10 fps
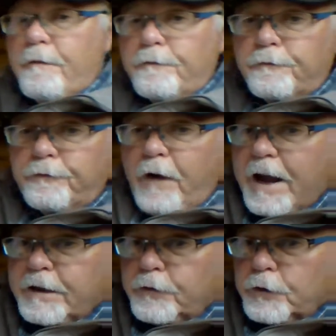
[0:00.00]

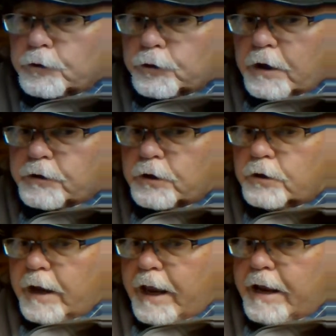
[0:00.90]
Find the
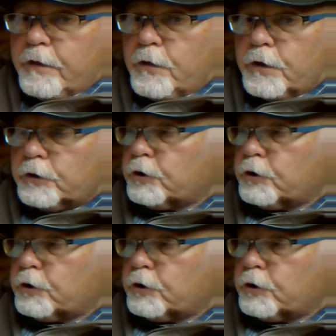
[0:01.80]
treasure in the